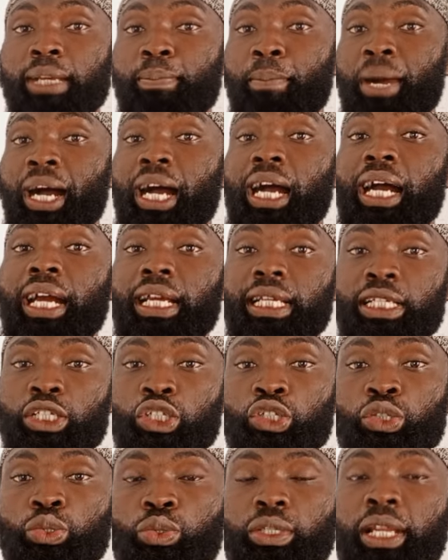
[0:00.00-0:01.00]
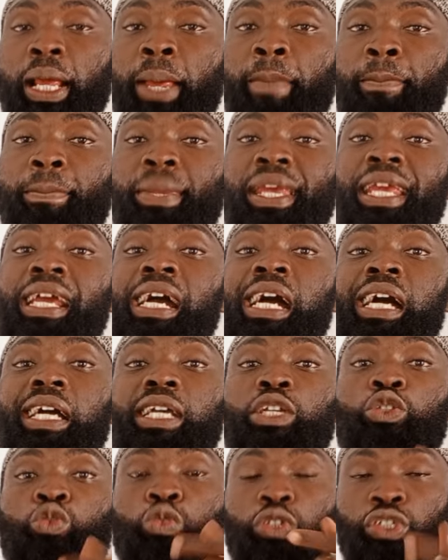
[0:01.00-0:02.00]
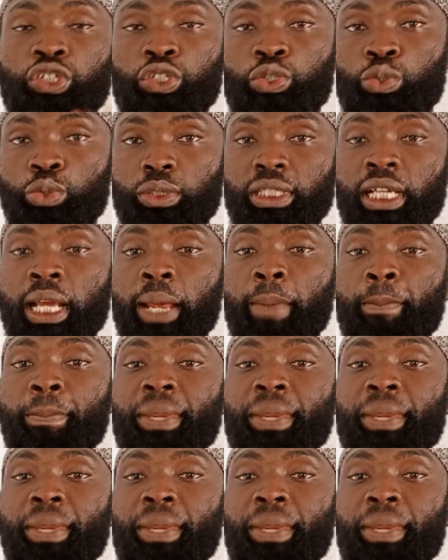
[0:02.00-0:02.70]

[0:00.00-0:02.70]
Ba'a, he sold. Bi'a, it was sold.